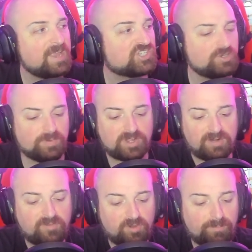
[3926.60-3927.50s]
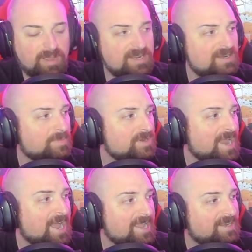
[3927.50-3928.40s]
Yeah, Super Gunvolt. Mighty Number
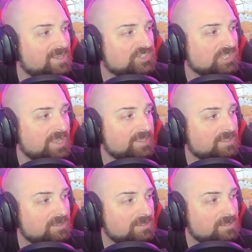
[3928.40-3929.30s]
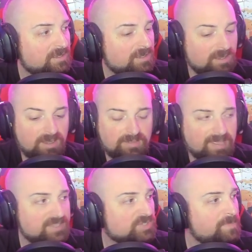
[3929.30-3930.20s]
9 is like,
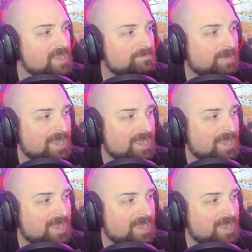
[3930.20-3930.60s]
that's made